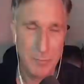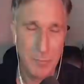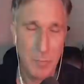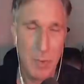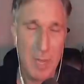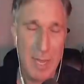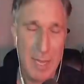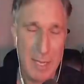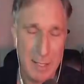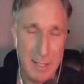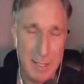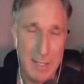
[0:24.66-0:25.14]

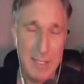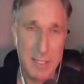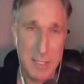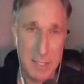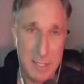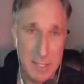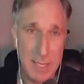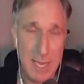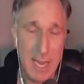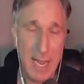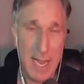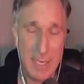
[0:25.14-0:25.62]
Well,
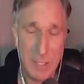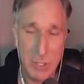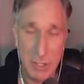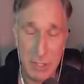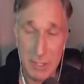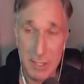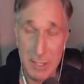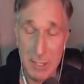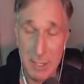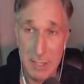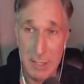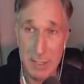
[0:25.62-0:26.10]
it's
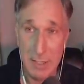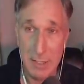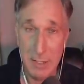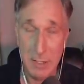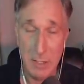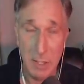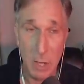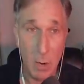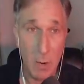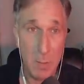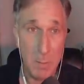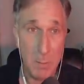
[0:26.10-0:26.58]
actually
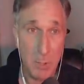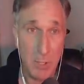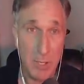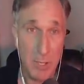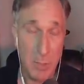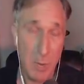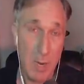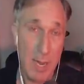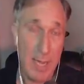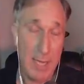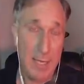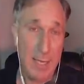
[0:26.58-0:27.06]
going pretty
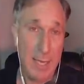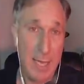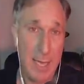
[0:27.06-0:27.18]
well.